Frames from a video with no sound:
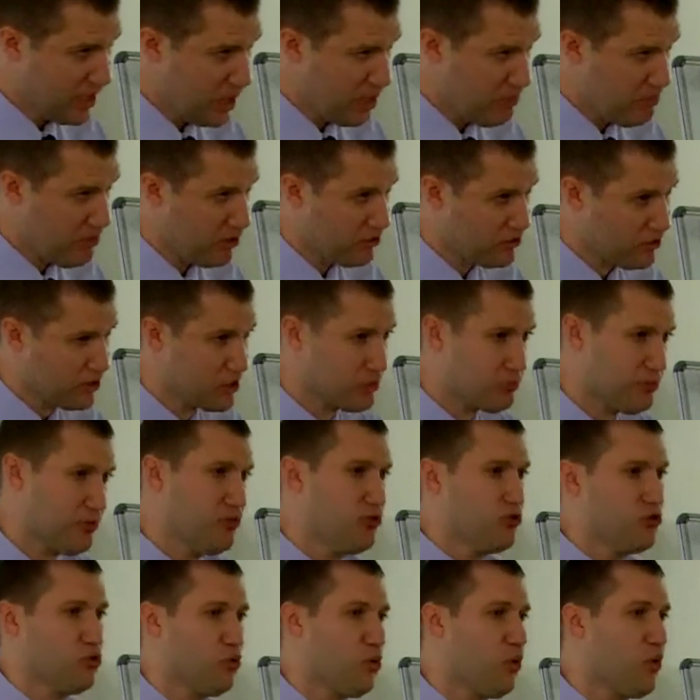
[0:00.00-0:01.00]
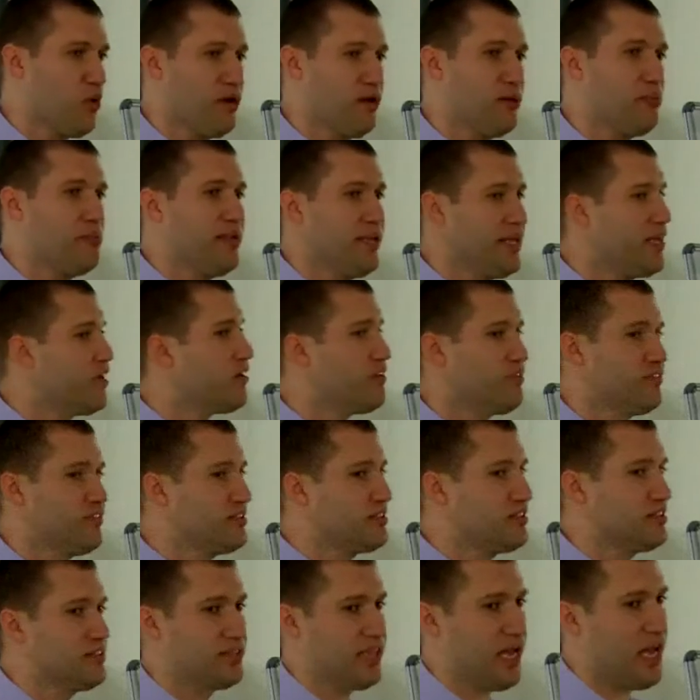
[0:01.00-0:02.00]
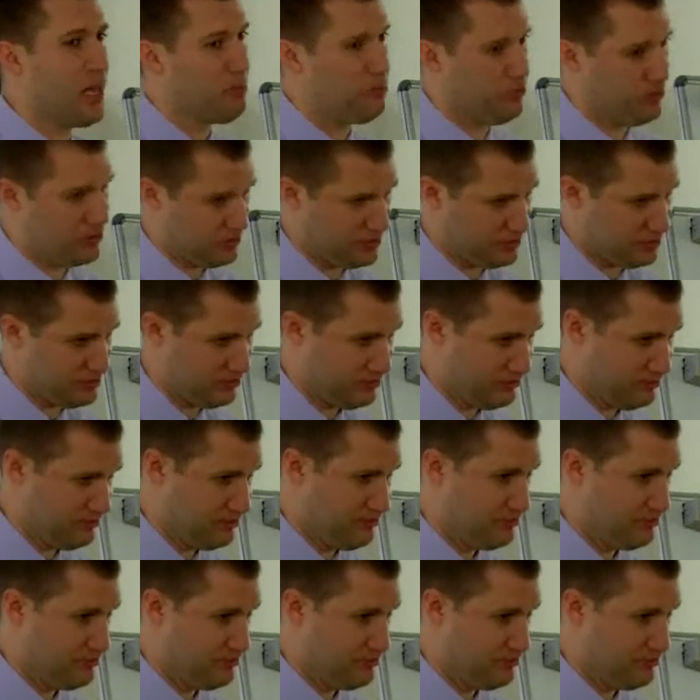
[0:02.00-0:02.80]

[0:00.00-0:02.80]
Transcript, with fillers: about the spiritual well-being of his disciples.